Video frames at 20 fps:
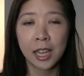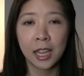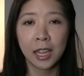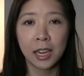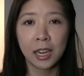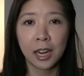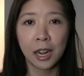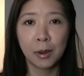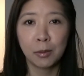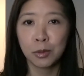
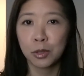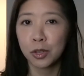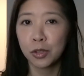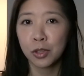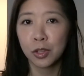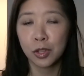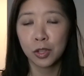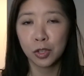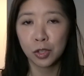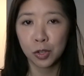and I'm sure
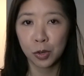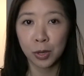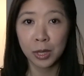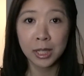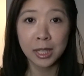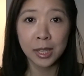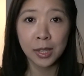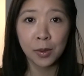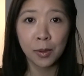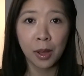that the
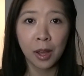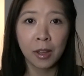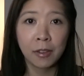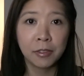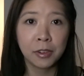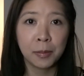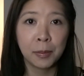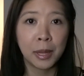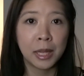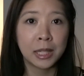choice that you
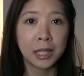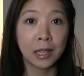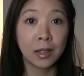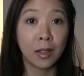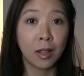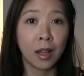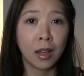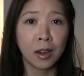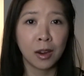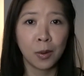have depends a
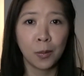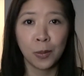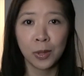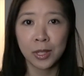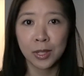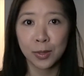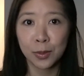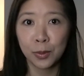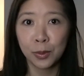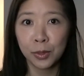lot on
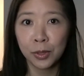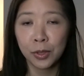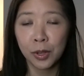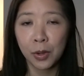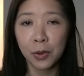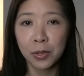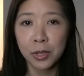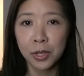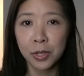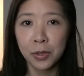what school you
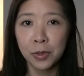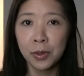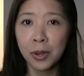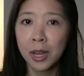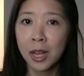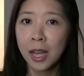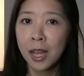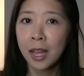go to.